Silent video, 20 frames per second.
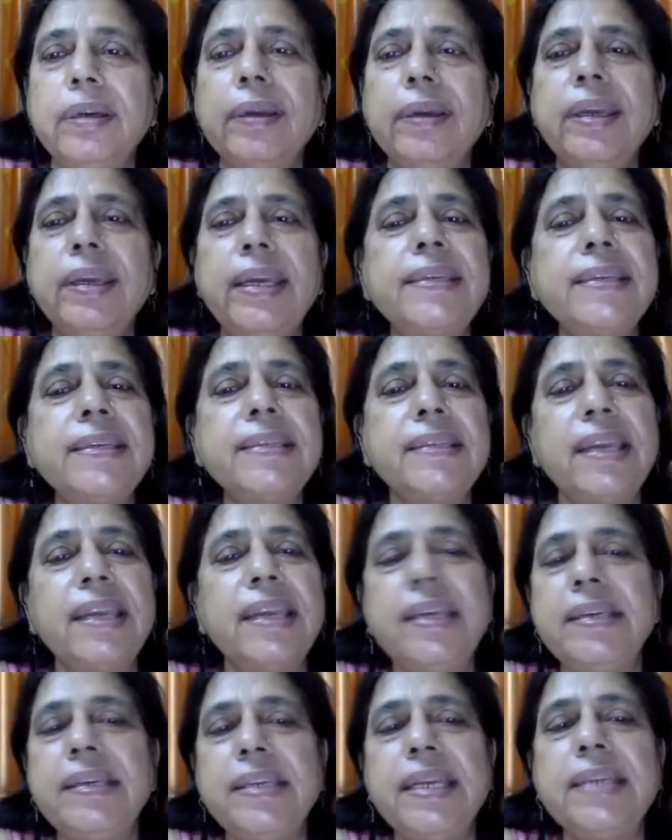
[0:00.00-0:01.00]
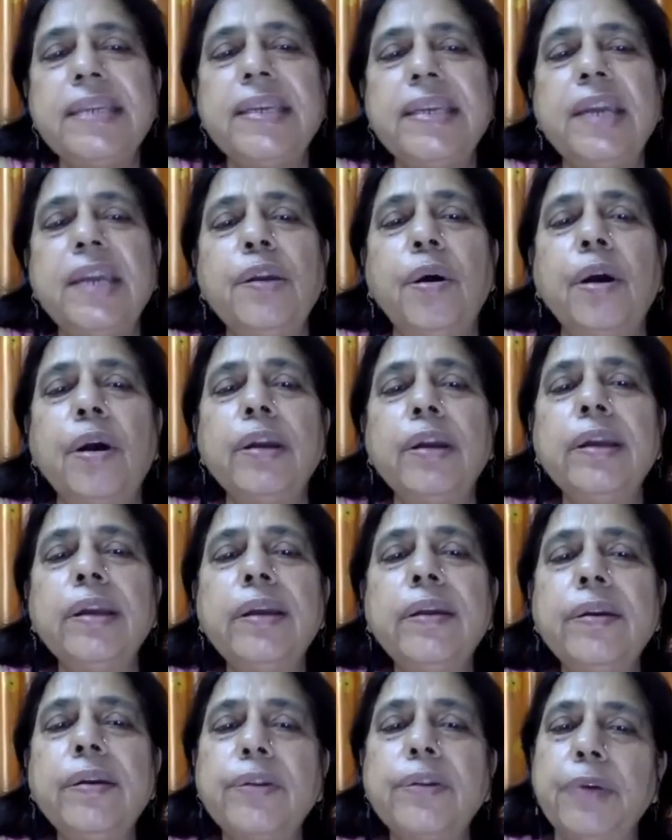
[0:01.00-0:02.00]
It is indeed an
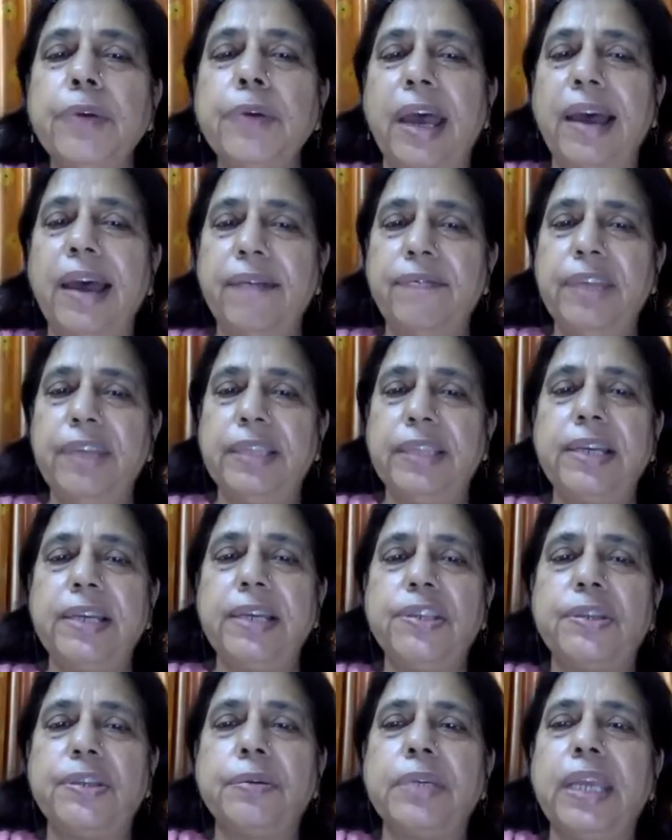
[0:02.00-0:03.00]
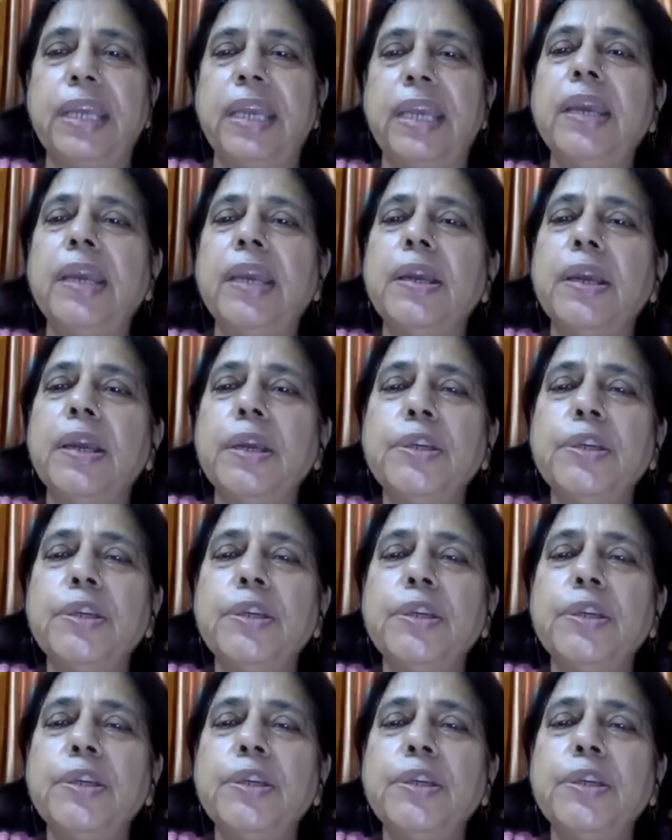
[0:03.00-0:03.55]
honor to have with us today